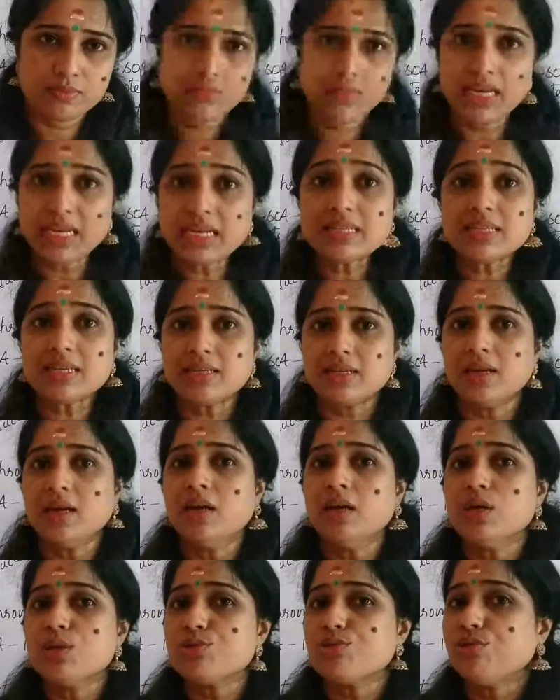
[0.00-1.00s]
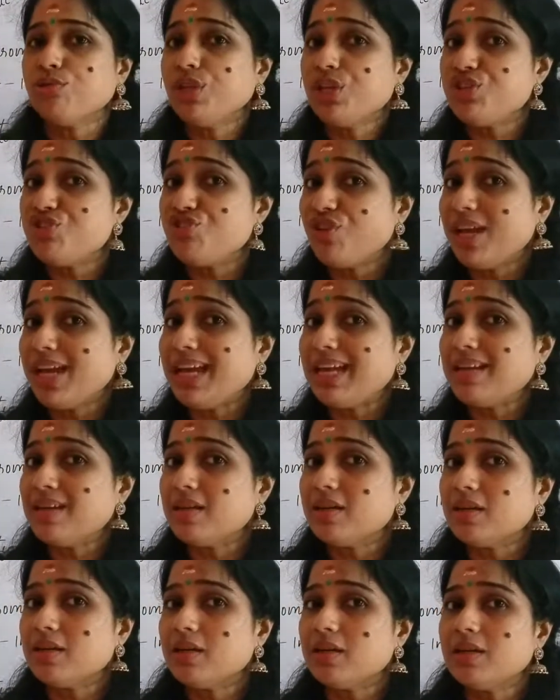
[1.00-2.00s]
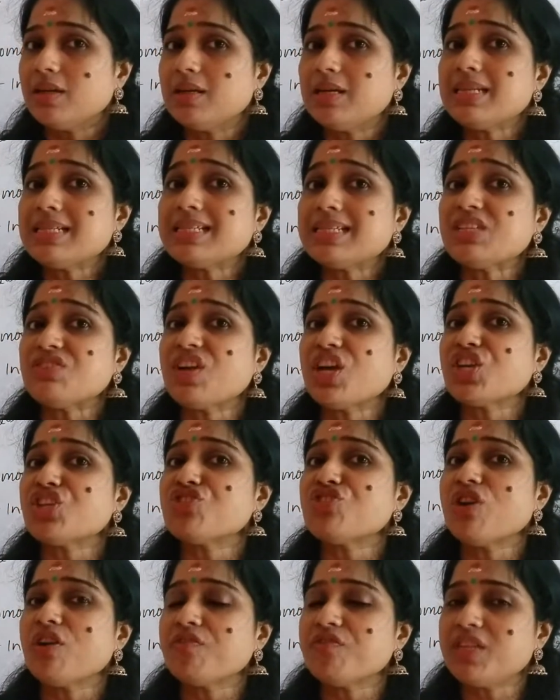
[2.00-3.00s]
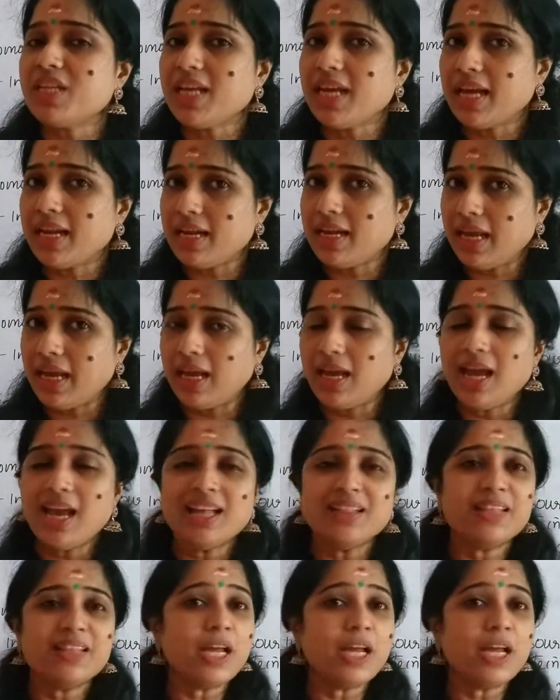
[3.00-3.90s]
That is it. So, the gene is a section of DNA